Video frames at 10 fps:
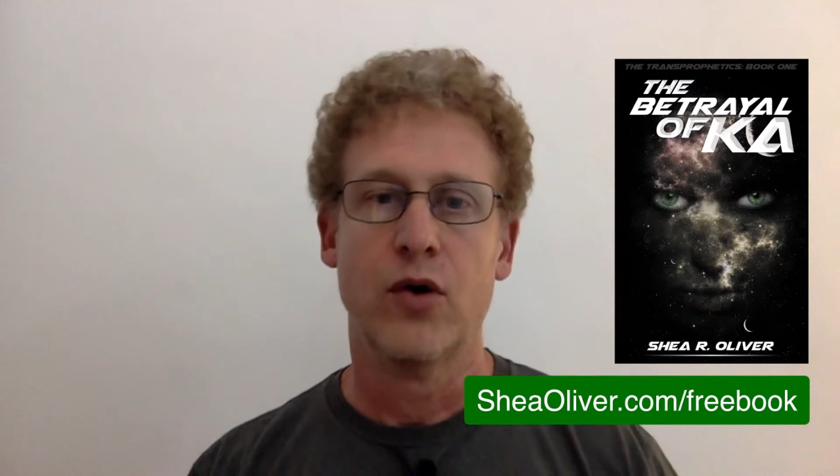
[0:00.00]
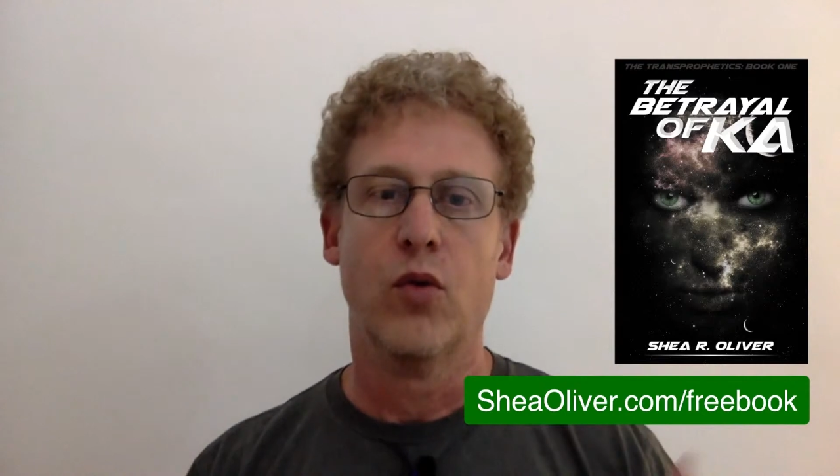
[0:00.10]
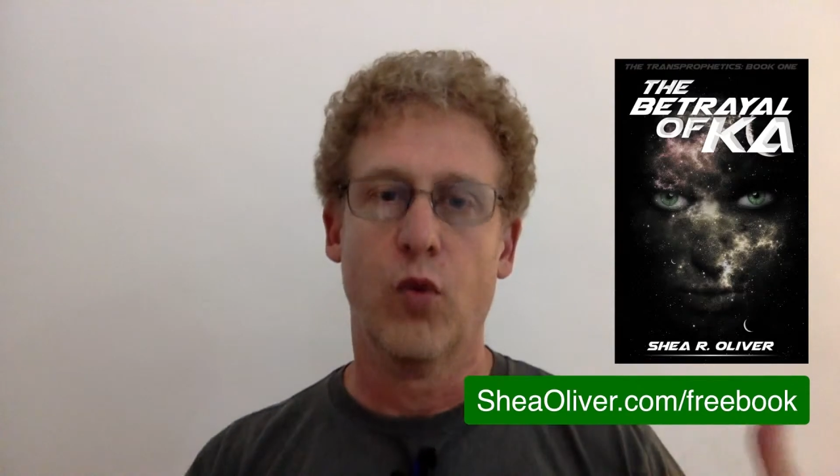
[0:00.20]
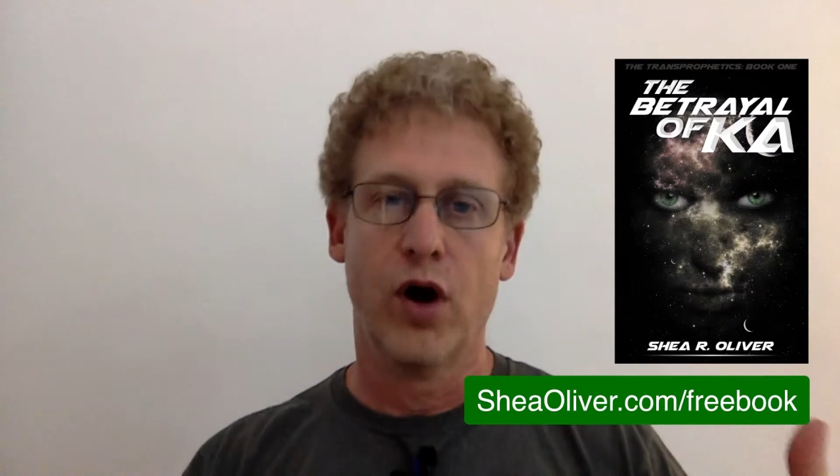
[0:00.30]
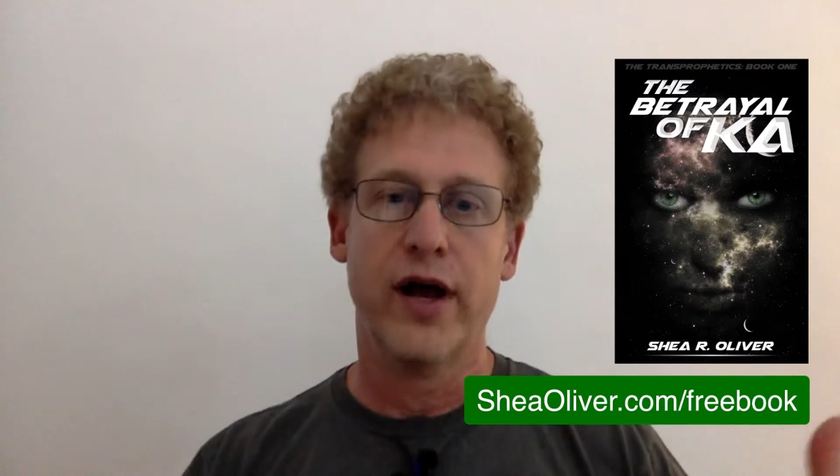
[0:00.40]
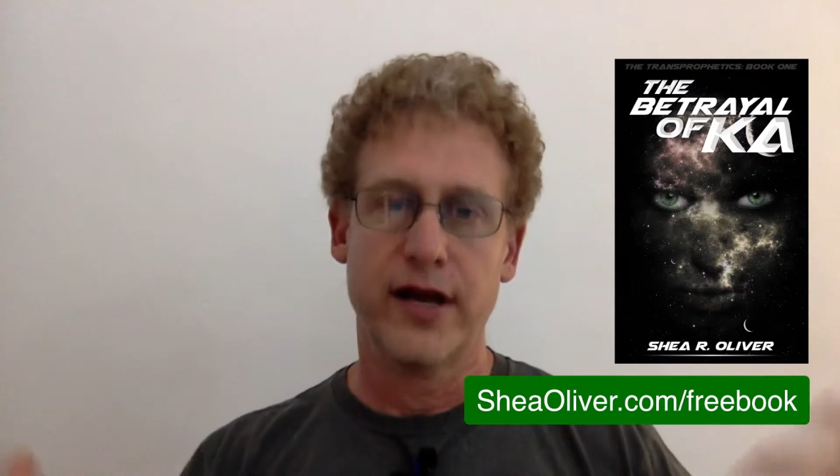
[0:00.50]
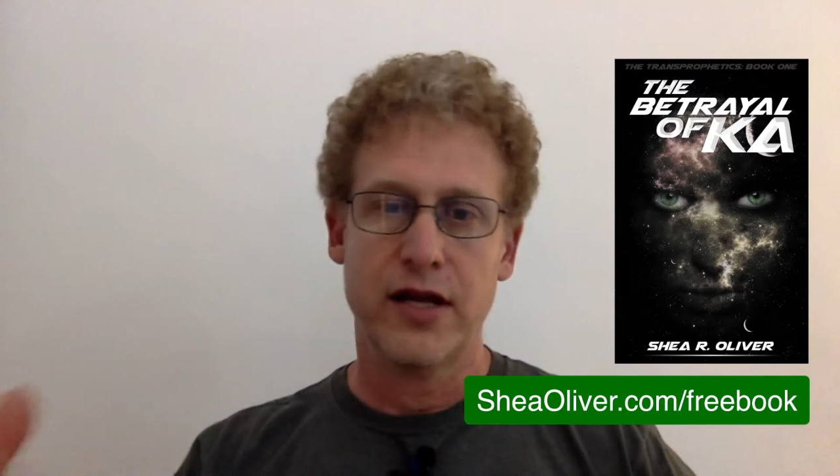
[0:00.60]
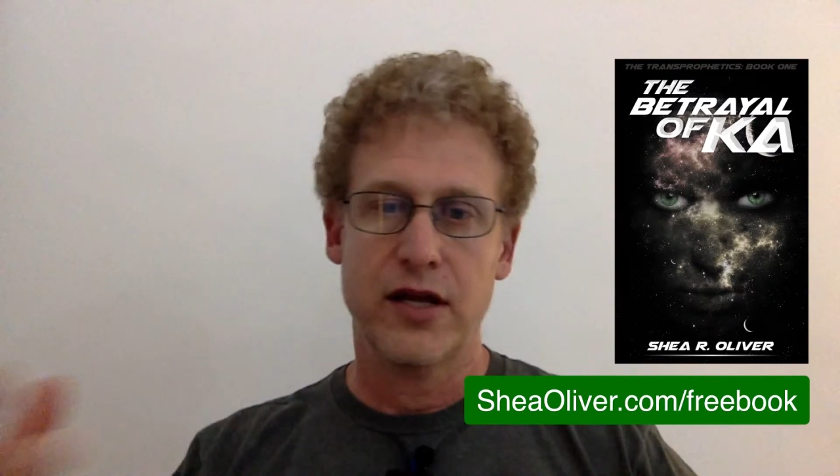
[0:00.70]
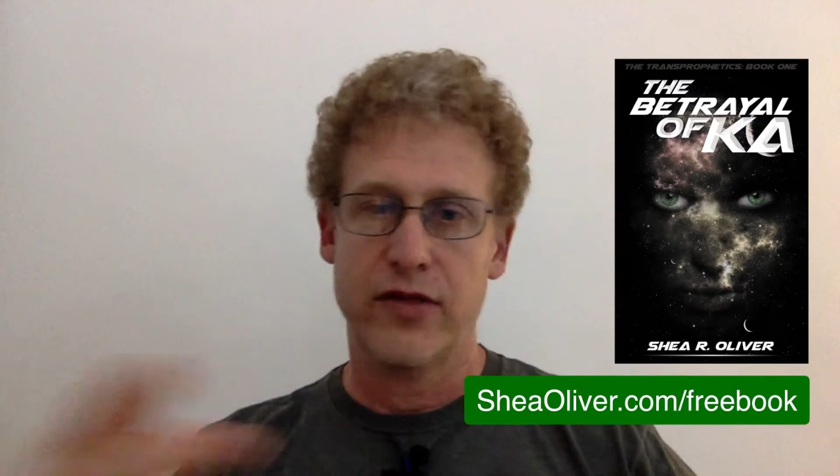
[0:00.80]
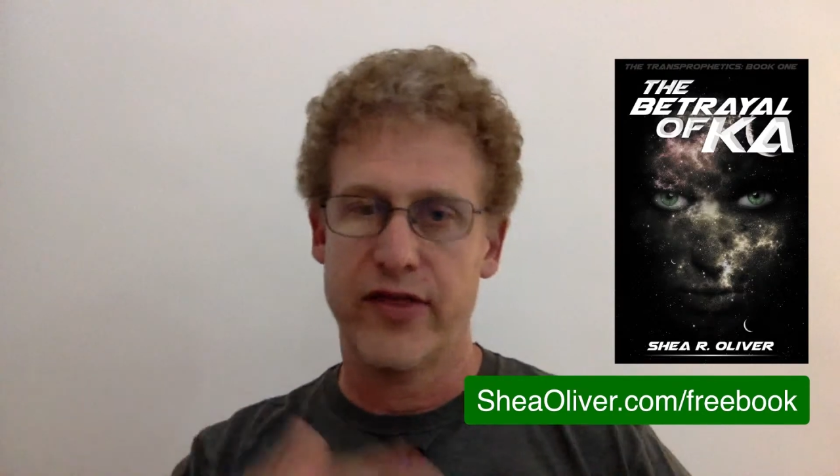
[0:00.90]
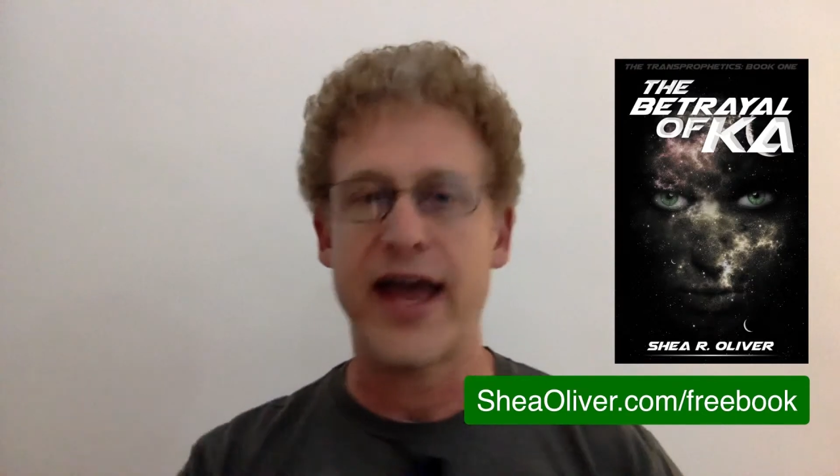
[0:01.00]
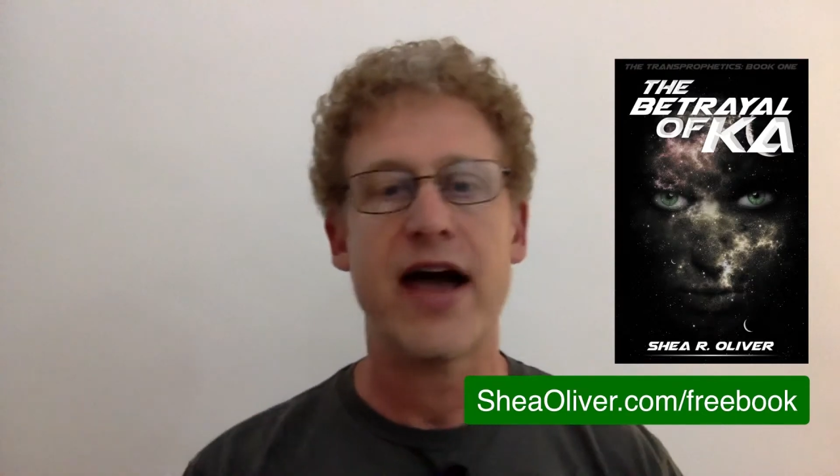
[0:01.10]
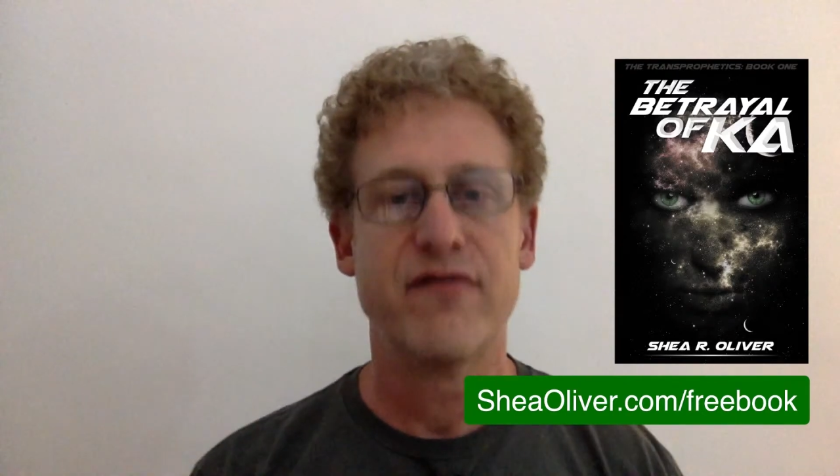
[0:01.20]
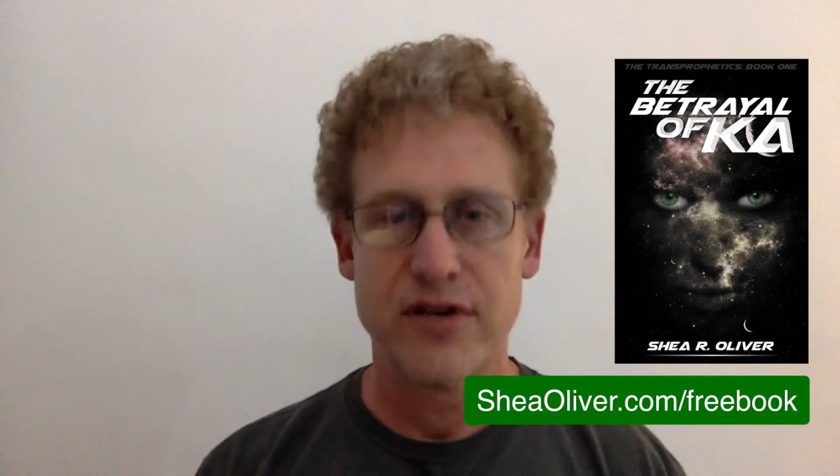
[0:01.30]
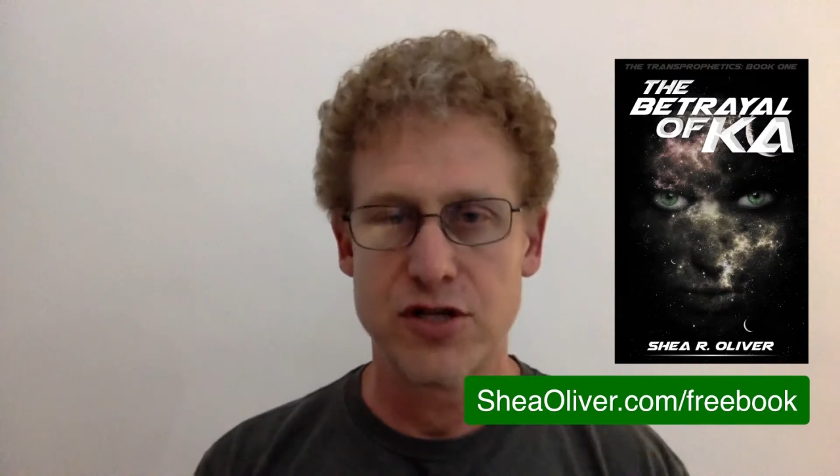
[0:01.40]
One, they
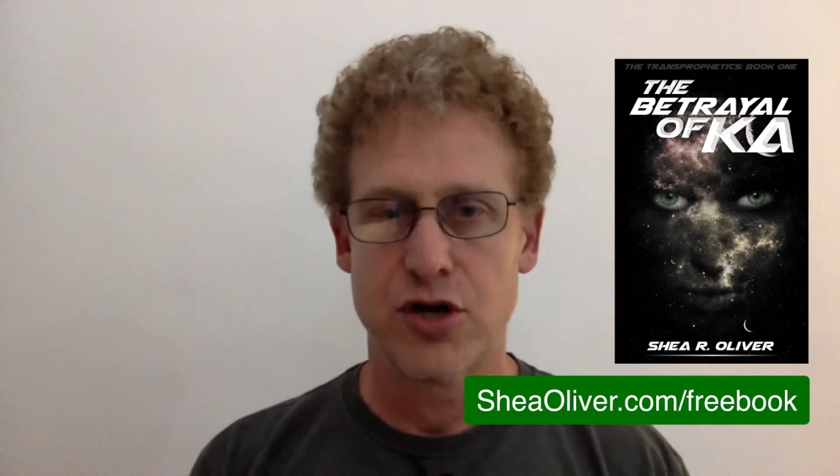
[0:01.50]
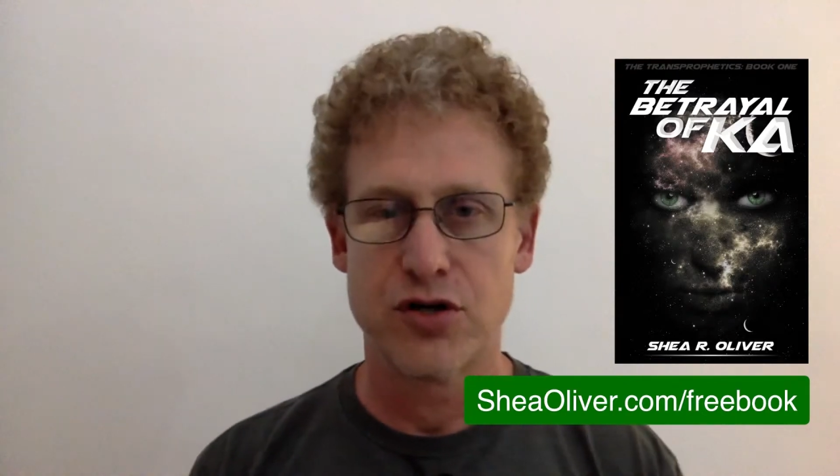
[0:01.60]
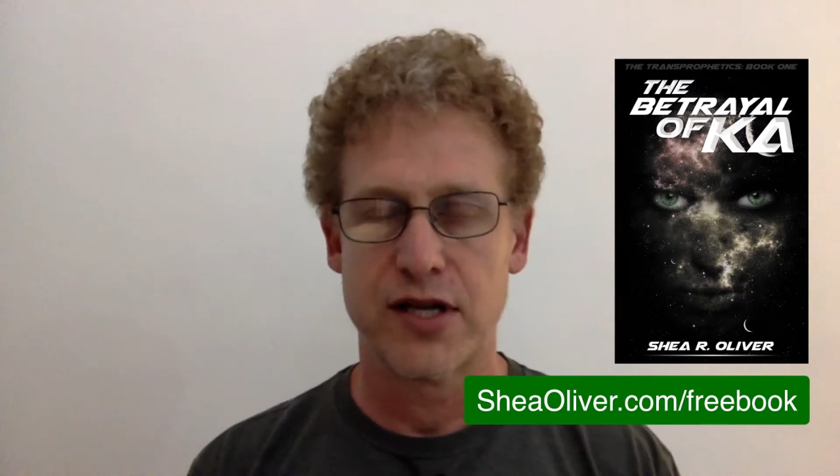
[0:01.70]
have visitors